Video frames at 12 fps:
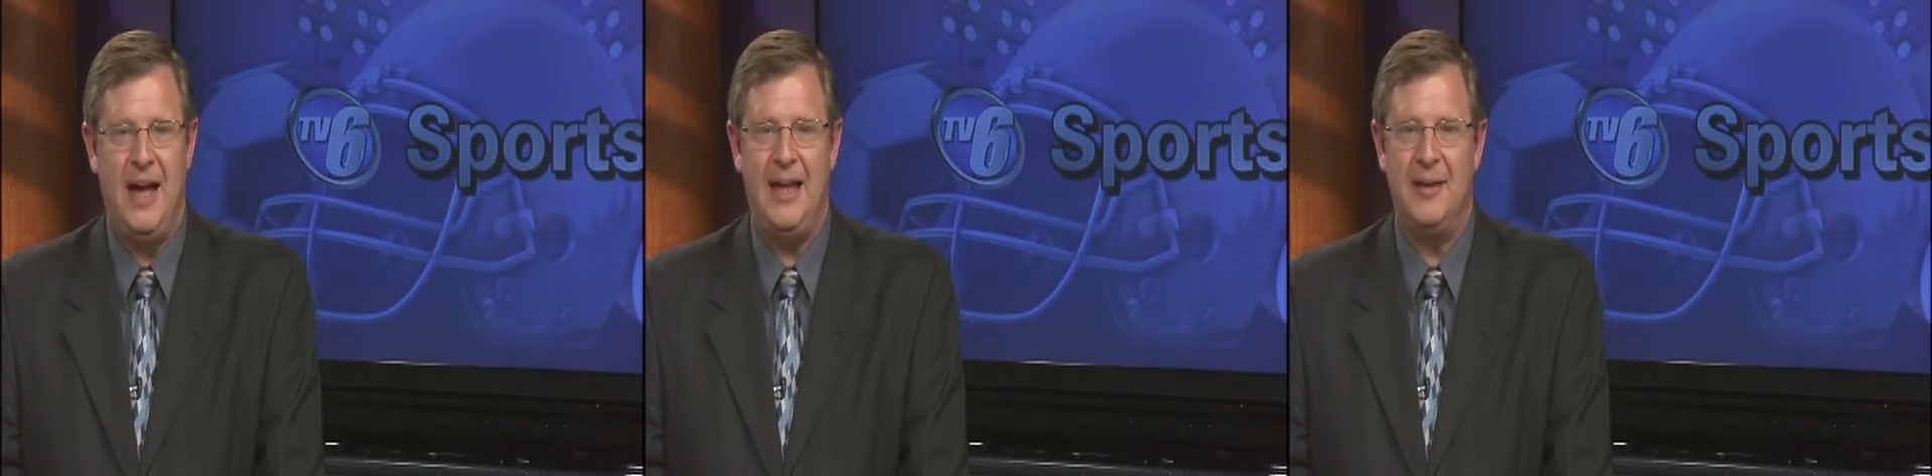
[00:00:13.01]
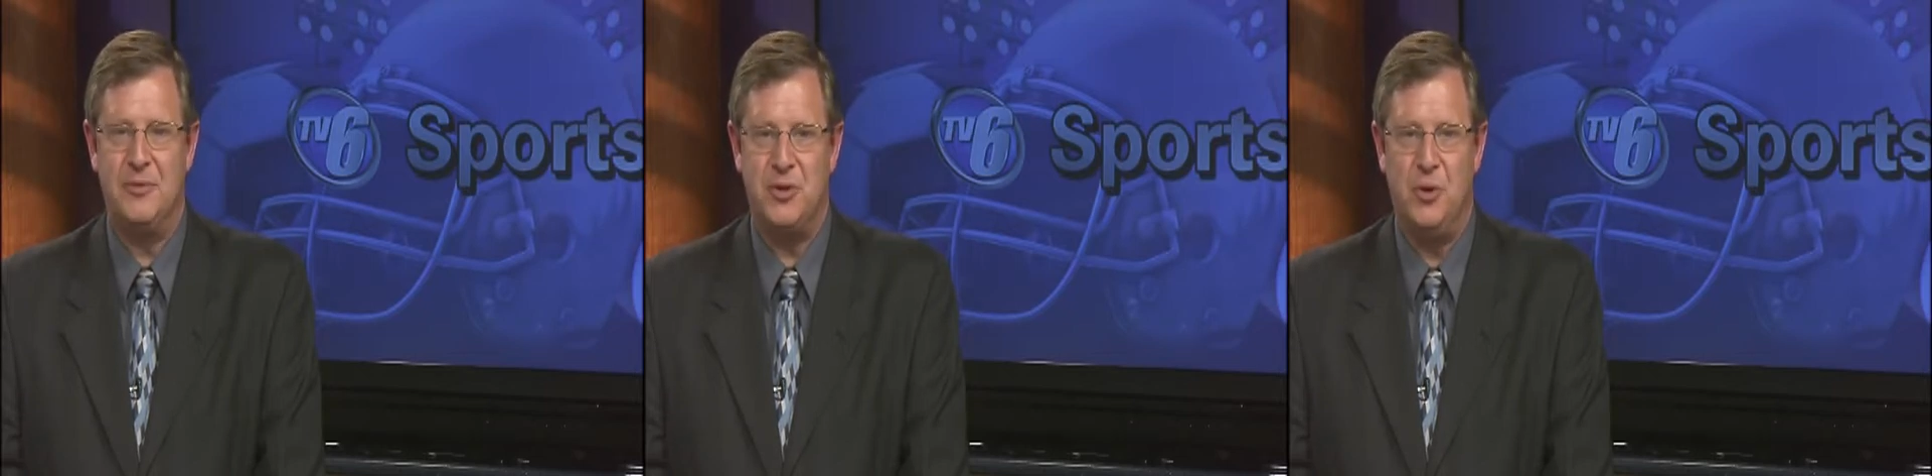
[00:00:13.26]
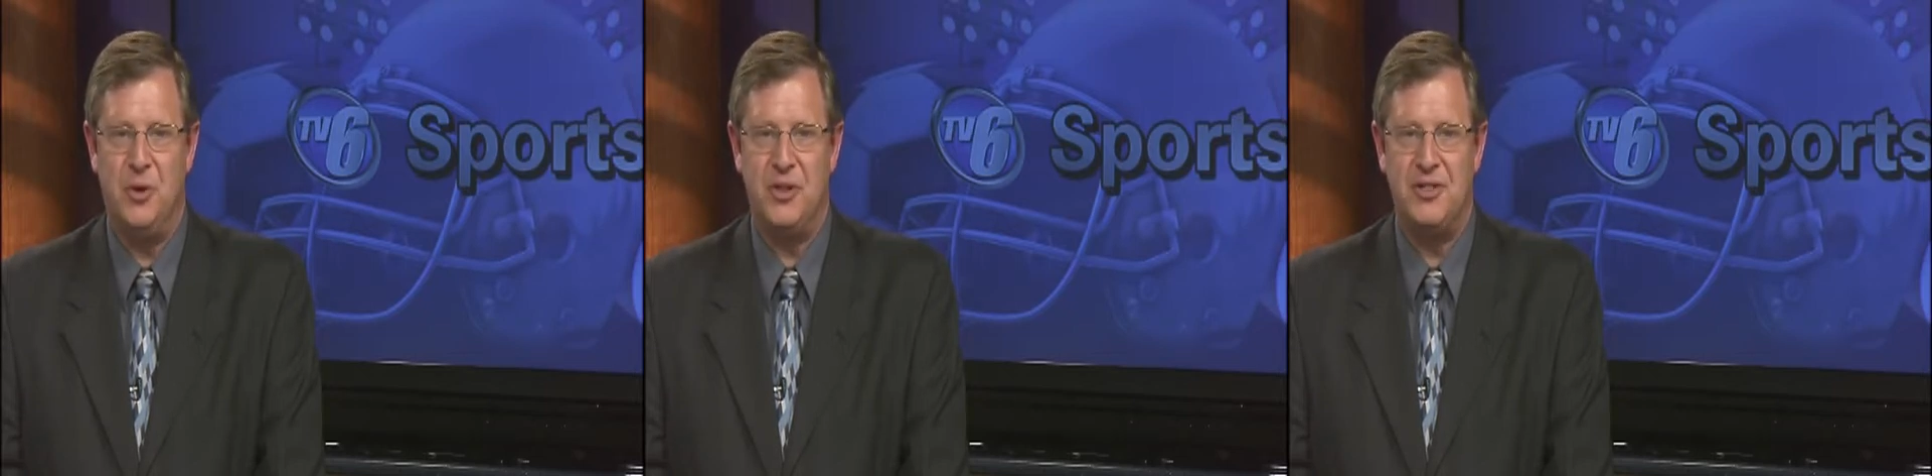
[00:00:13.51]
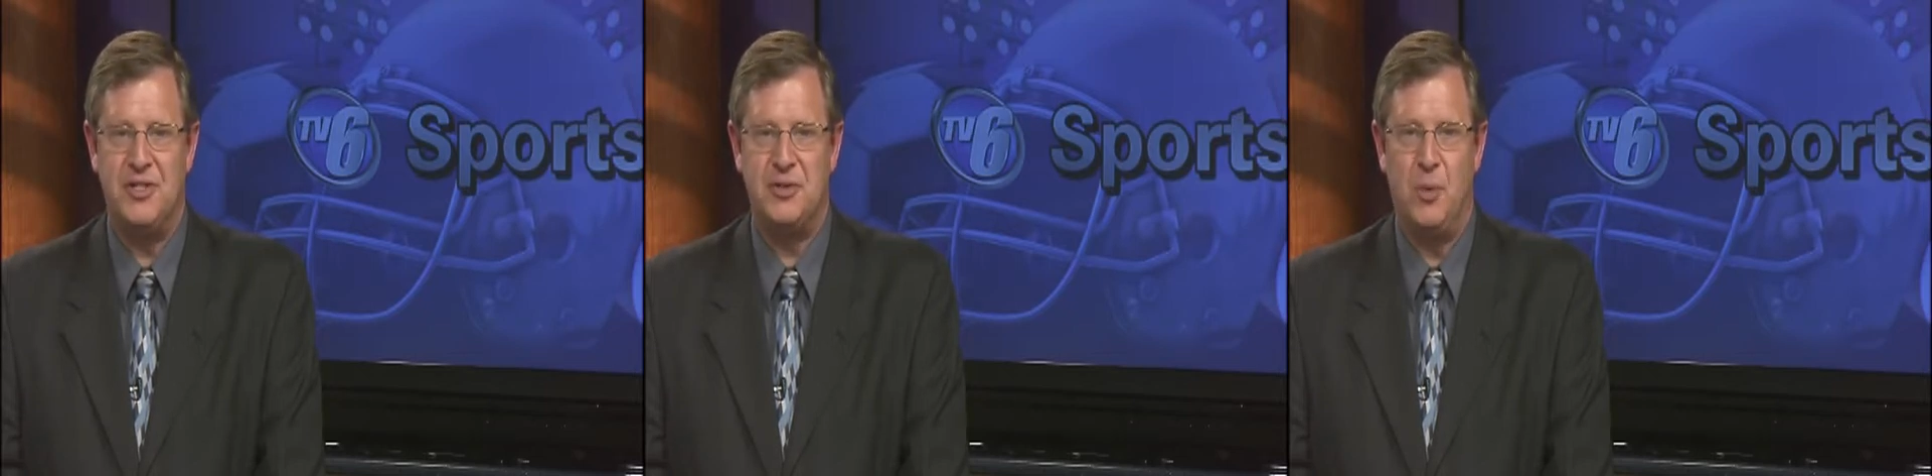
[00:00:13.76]
I am told
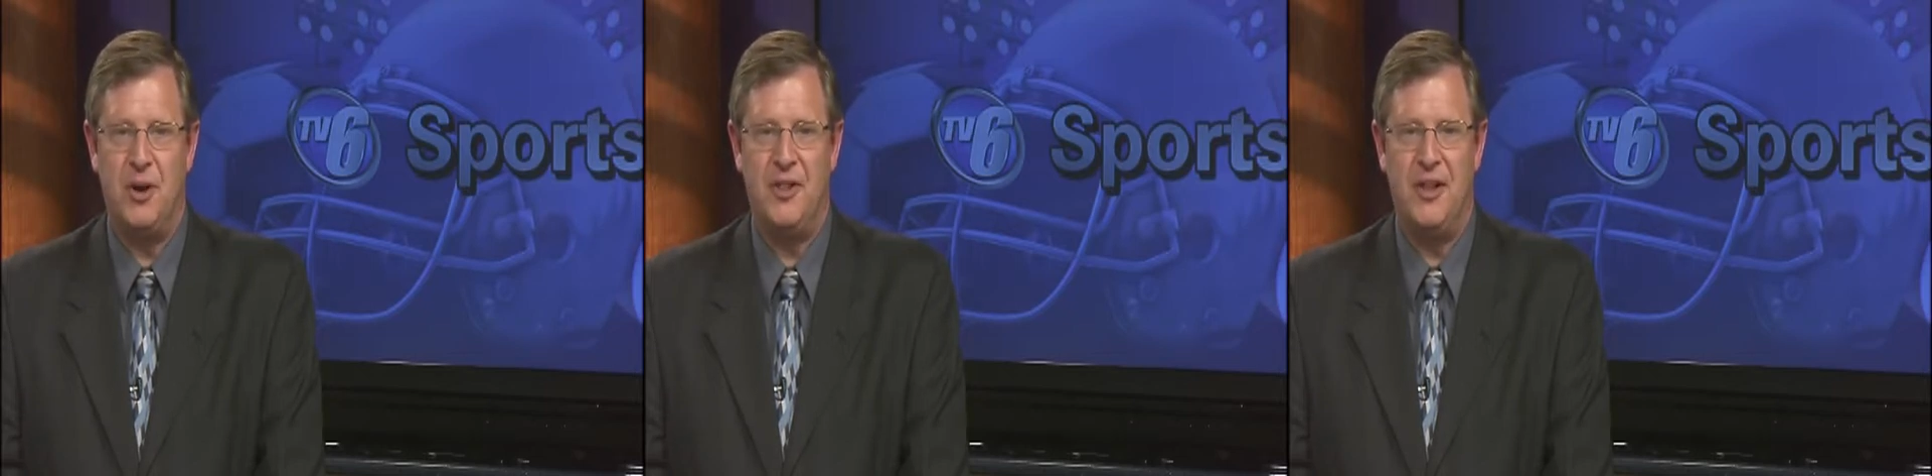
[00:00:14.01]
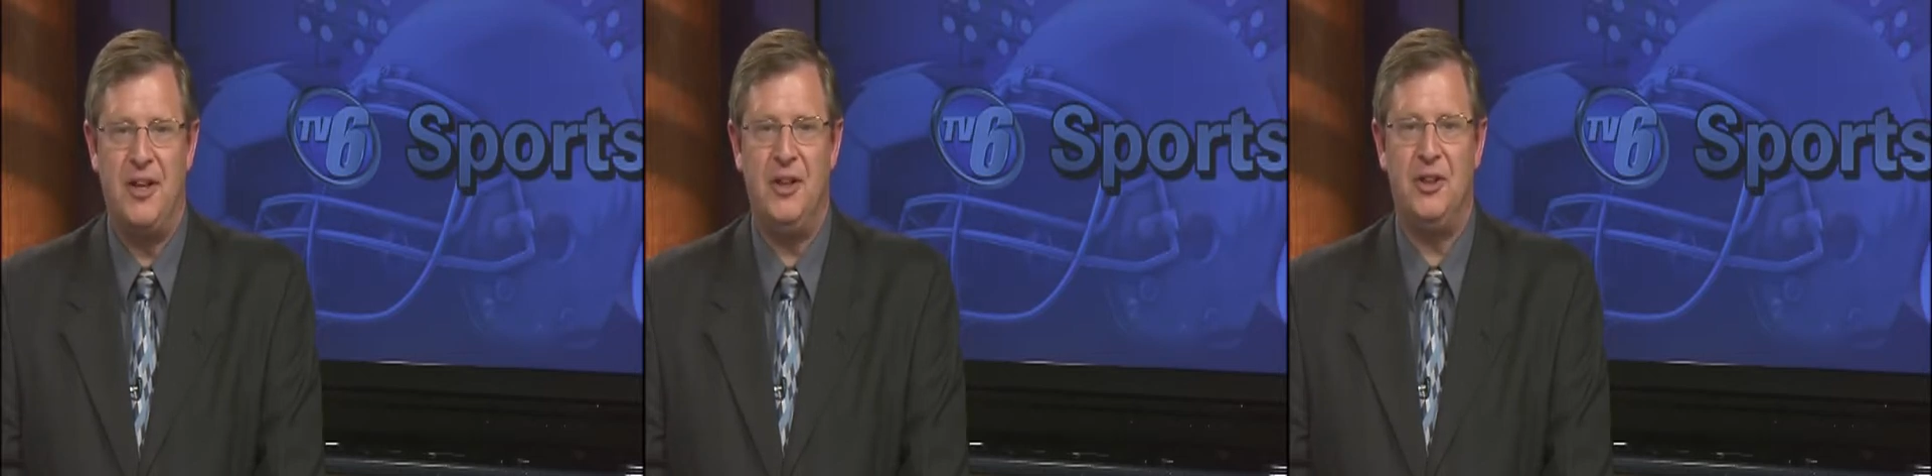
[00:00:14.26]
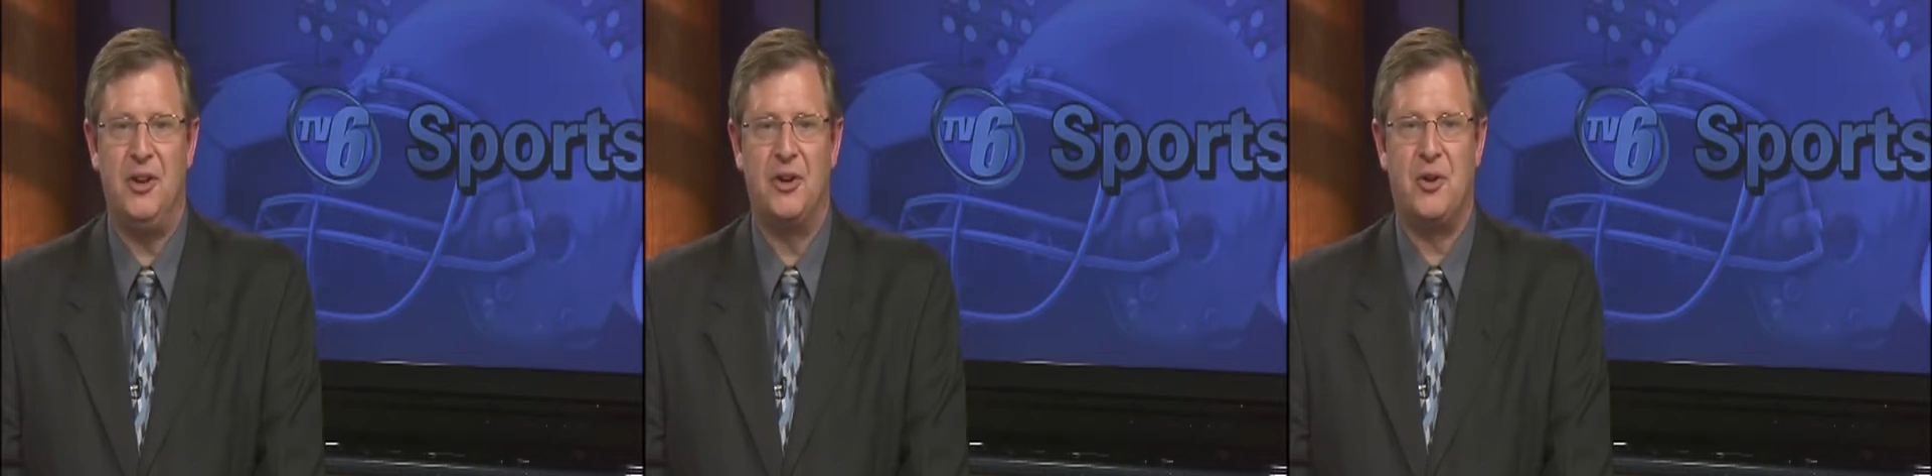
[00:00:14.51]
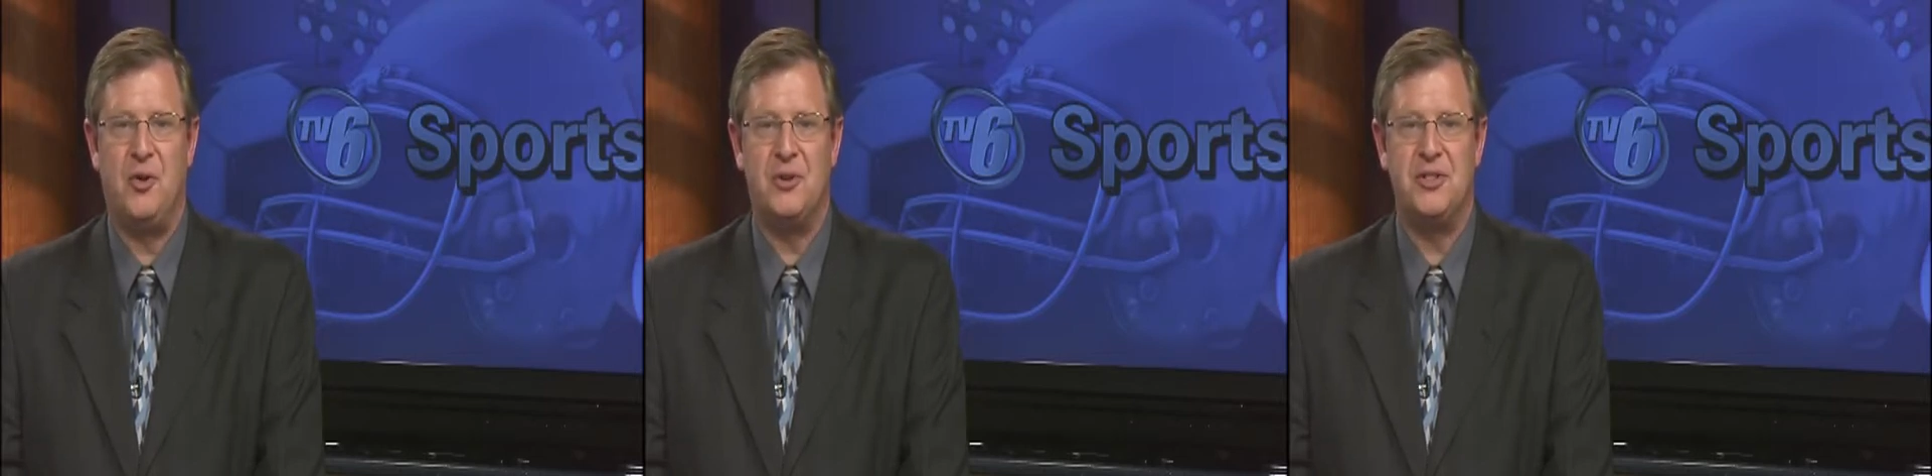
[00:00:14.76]
this is one of the
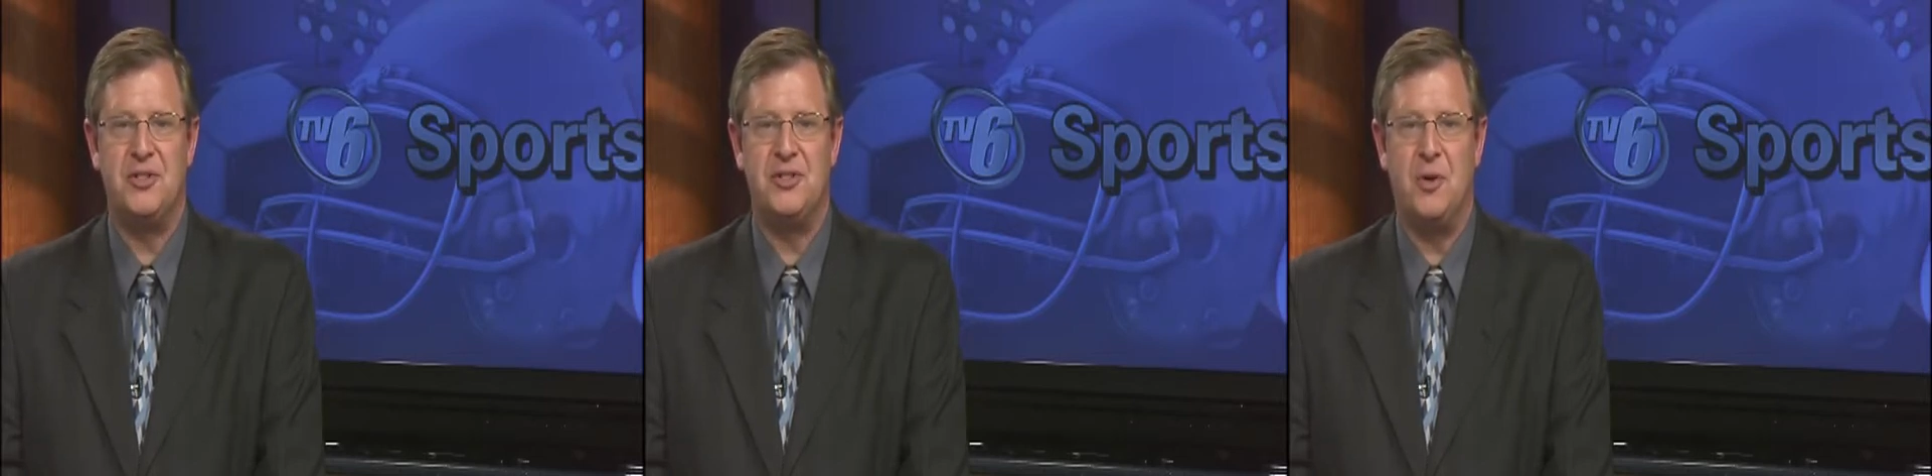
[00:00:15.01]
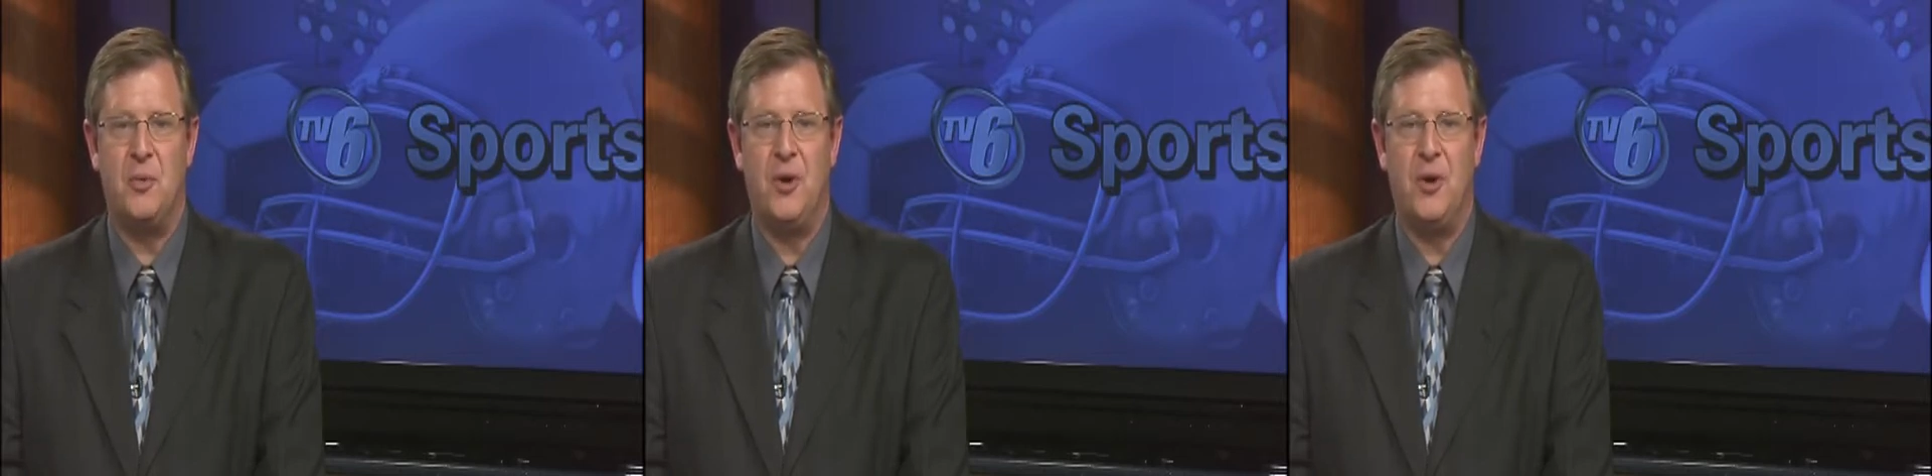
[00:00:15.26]
hillier courses